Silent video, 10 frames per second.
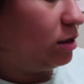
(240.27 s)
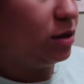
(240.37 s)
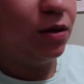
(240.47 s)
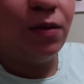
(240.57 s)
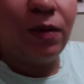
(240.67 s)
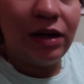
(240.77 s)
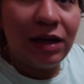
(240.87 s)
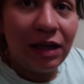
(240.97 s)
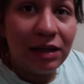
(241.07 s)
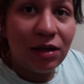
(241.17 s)
So it
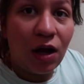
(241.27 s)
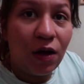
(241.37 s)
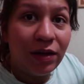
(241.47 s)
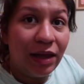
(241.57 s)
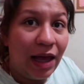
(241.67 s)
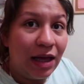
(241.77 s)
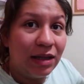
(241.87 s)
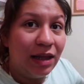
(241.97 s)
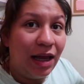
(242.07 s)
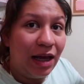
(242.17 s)
is called
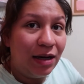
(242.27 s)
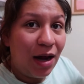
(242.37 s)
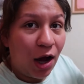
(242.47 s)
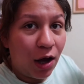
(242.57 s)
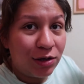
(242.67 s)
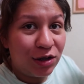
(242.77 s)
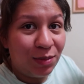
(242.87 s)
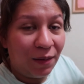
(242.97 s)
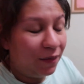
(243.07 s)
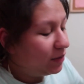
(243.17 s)
Len. Len costed
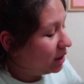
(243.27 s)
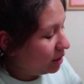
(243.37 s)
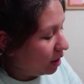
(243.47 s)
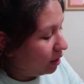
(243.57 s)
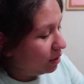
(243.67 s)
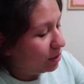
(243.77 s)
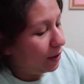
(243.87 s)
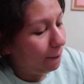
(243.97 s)
me $15.